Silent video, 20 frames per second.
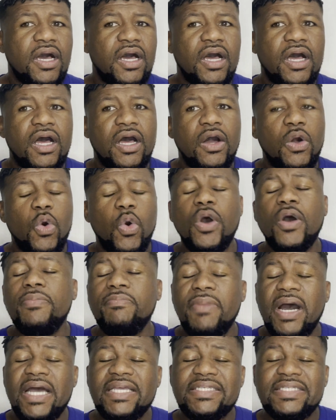
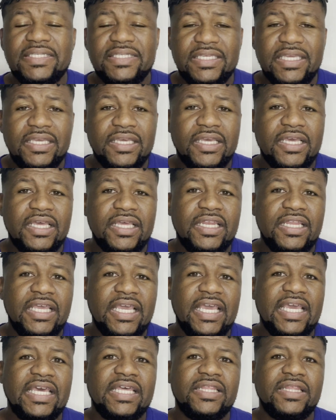On my skin,
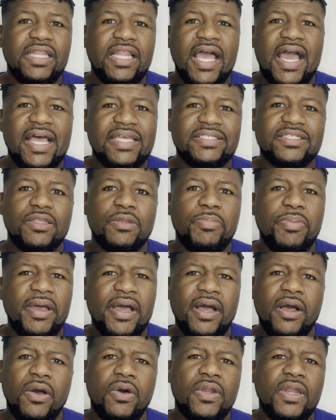it lasts
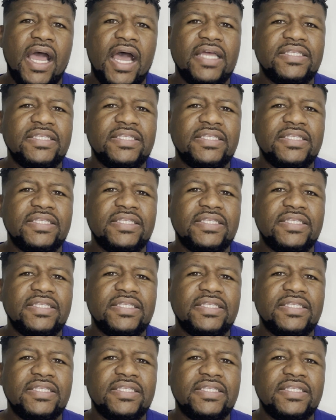about,